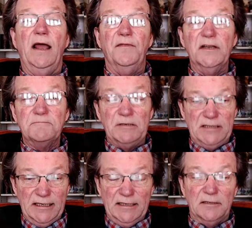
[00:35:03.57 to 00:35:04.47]
And this
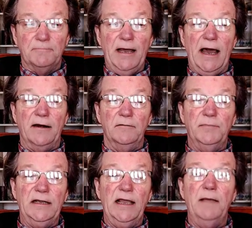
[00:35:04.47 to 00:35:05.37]
particular
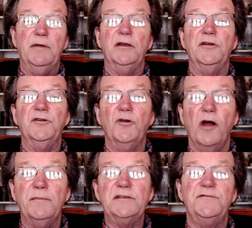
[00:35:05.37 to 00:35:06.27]
pattern became an
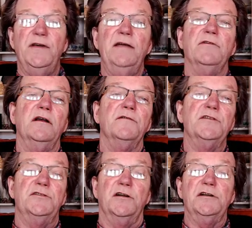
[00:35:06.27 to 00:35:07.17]
enormous favorite of
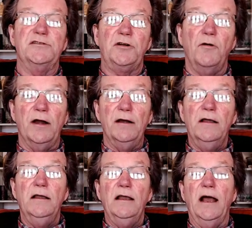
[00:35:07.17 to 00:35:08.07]
the Turkish court.
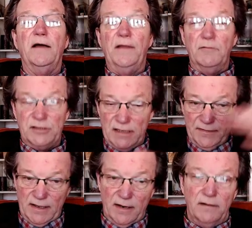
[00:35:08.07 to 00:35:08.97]
They were
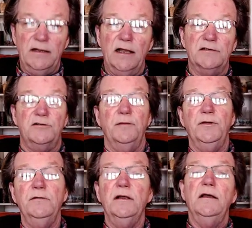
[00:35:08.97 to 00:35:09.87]
sent there as
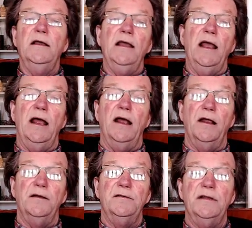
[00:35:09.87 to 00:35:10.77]
tribute,
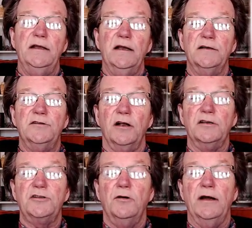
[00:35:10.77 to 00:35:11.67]
and the
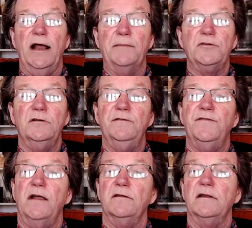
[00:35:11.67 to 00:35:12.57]
Turkish court absolutely
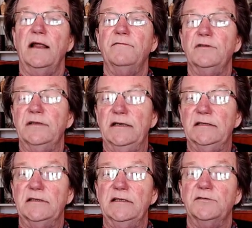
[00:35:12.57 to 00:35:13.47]
fell in love with
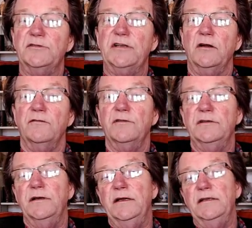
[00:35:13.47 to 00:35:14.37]
these. These were sent over
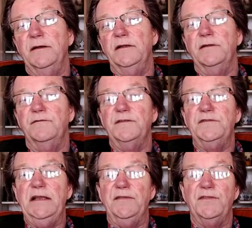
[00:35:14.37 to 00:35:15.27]
in the
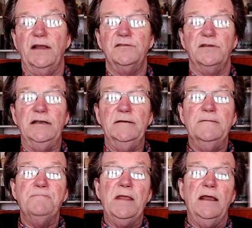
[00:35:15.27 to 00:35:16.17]
15th century.
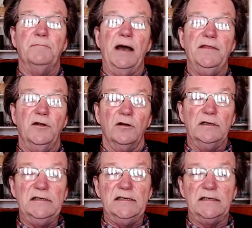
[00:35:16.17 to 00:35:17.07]
And by the
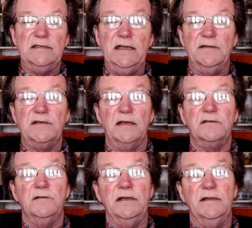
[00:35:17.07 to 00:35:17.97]
early 16th
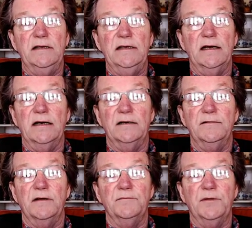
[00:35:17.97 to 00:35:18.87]
century,
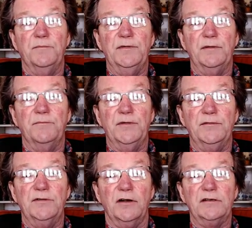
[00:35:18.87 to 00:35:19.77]
the
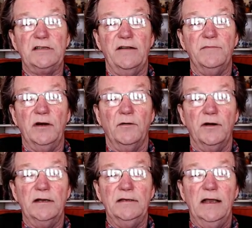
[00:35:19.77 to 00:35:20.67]
Turkish government
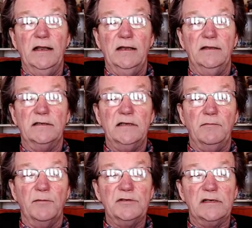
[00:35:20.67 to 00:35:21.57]
ordered, let's see,
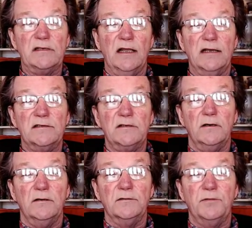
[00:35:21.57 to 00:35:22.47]
when was this last
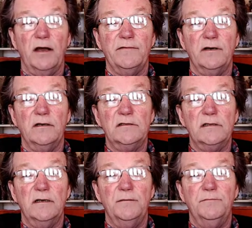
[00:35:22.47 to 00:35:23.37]
sold? Provenance,
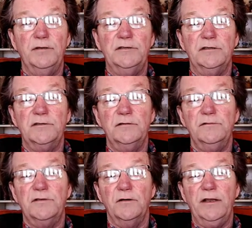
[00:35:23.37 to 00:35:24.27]

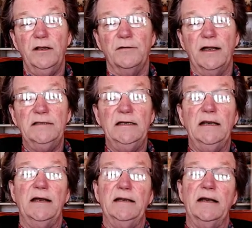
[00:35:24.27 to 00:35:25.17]
Bijutsu, Tokyo,
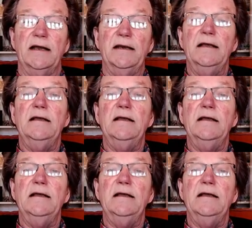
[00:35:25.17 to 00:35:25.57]
1999.